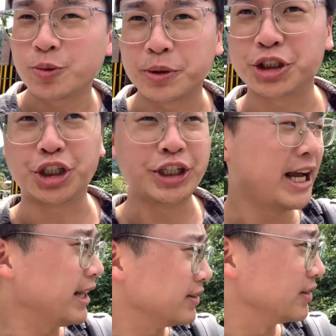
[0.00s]
super sure
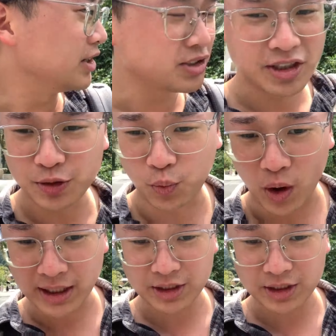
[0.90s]
yet. There's this one